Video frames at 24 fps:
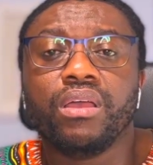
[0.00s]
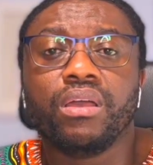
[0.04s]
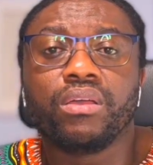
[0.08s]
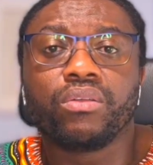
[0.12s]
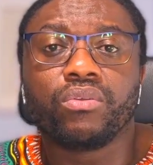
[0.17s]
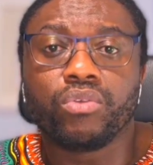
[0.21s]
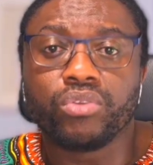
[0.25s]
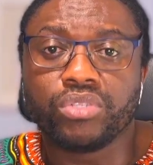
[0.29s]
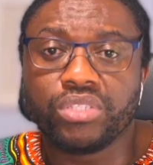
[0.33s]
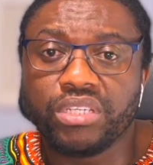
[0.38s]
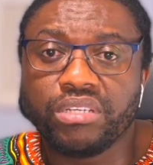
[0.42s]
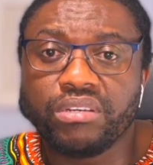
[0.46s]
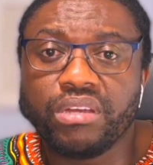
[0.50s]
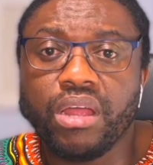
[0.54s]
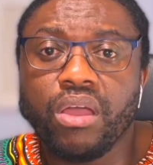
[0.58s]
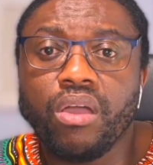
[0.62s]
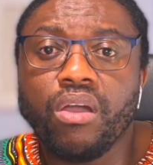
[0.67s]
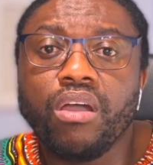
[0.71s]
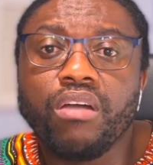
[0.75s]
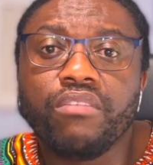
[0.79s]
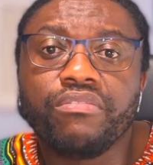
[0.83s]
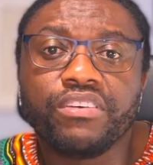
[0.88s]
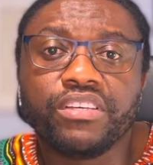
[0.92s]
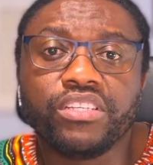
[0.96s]
Coursera
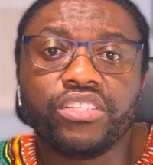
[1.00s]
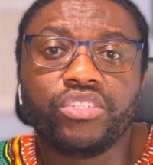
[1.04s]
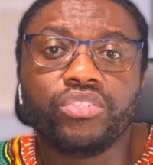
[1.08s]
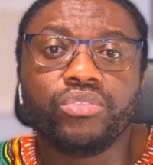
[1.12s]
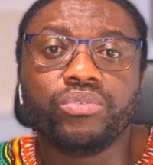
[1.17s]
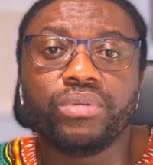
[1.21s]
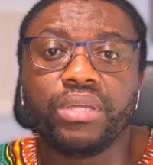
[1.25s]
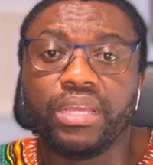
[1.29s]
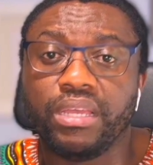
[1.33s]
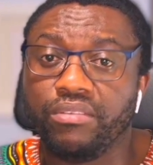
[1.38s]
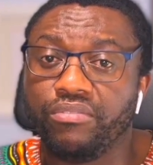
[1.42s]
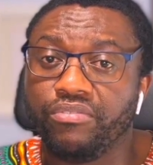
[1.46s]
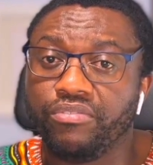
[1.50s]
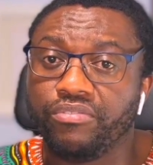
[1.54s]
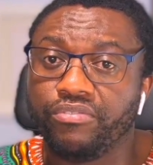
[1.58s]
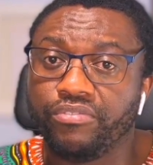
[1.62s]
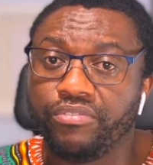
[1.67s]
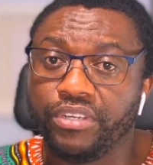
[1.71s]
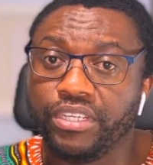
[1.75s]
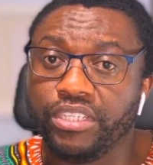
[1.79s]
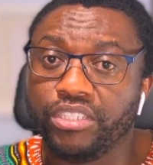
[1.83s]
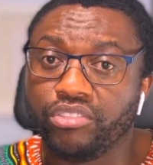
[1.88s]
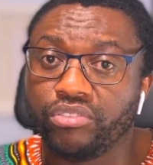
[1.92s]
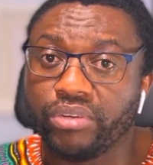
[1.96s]
offers you a
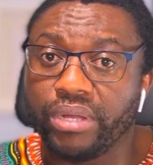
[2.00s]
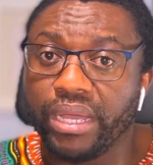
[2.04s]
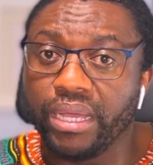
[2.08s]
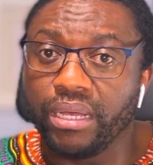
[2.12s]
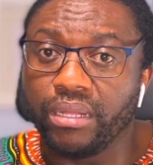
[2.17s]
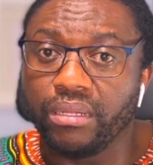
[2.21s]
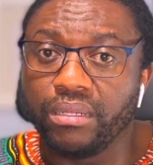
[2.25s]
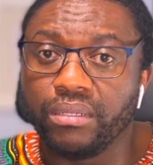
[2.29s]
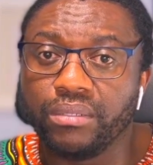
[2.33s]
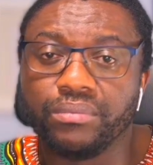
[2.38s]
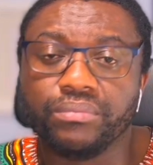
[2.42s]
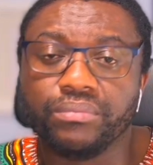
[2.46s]
free trial.